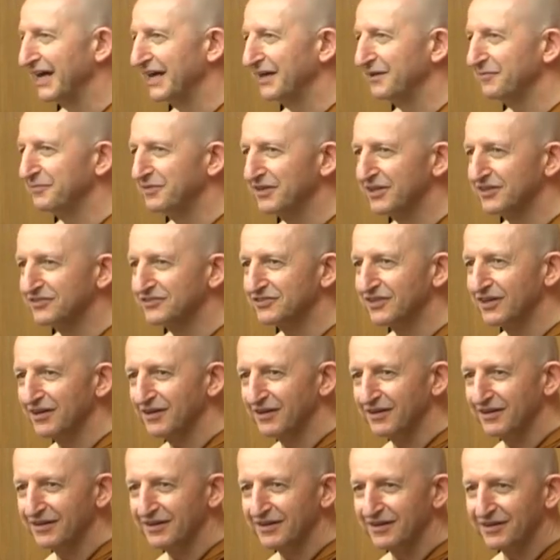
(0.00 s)
uh, but it's
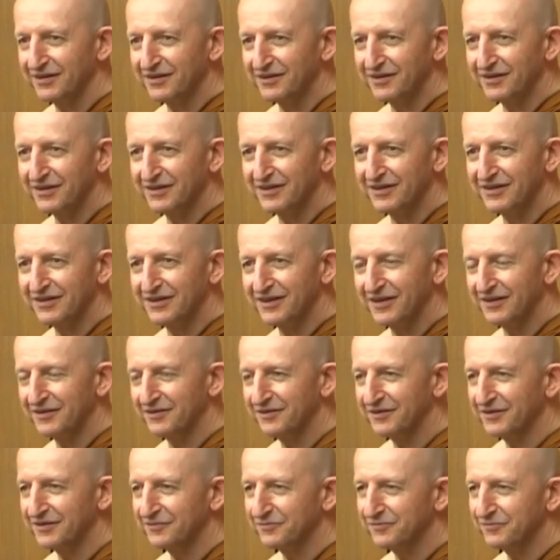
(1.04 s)
a, a,
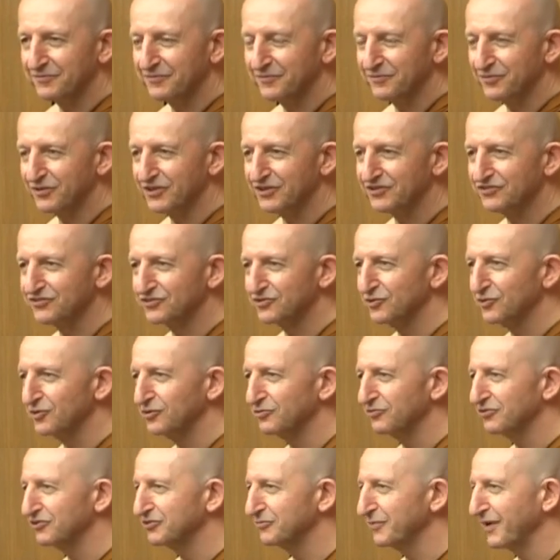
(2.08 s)
a, um, Buddhist
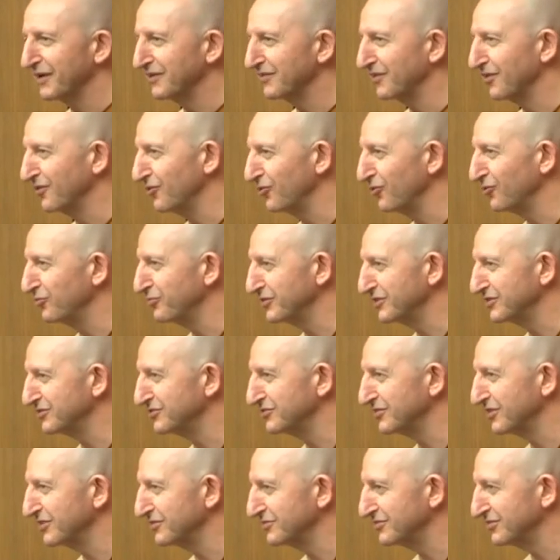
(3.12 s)
school respecting all
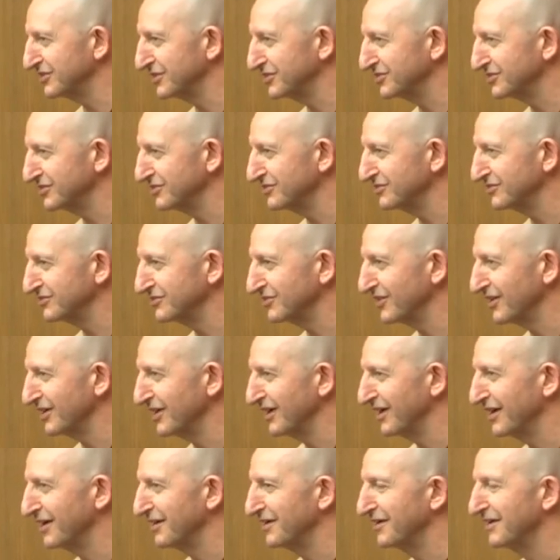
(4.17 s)
Buddhist traditions,
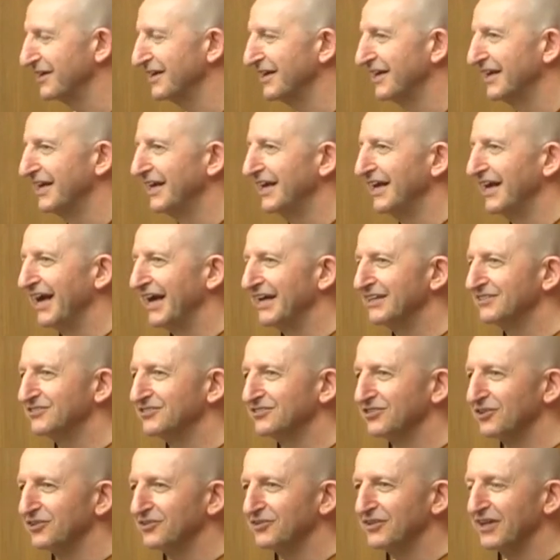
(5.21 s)
uh,
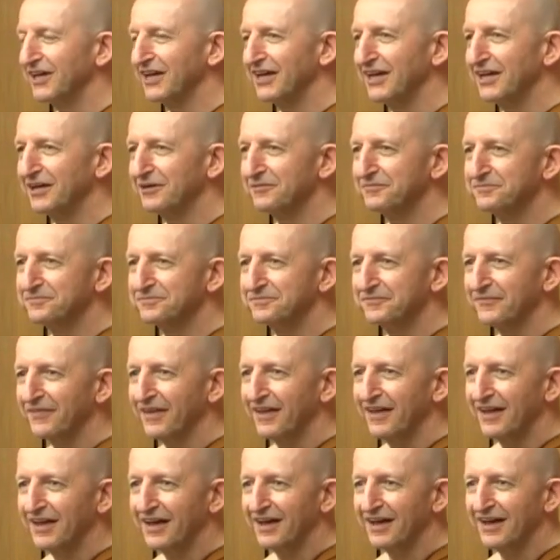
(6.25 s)
and so they, um,
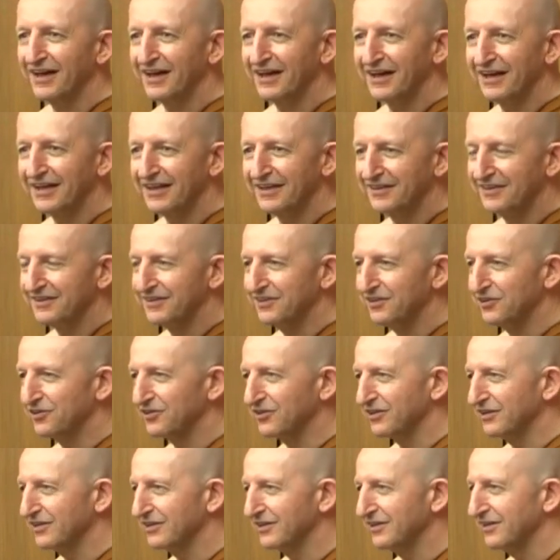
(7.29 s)

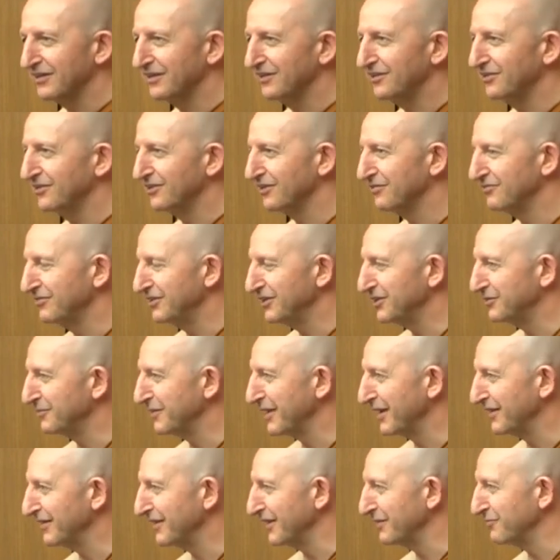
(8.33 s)
you, can, you can
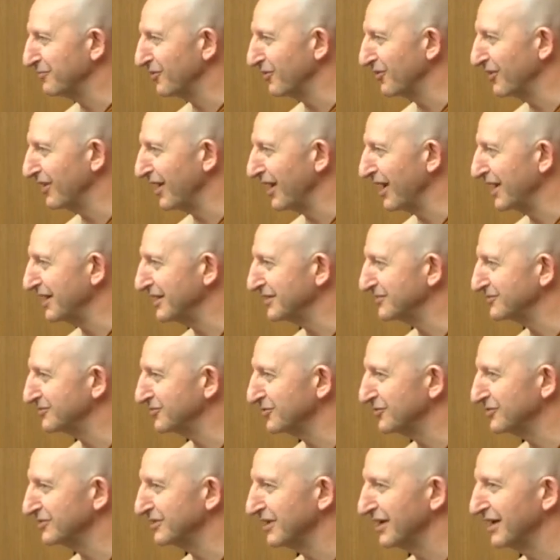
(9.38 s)
read about them online.
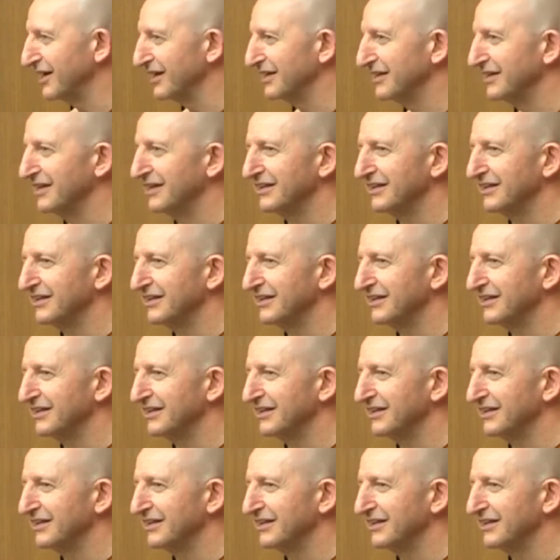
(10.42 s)
It's called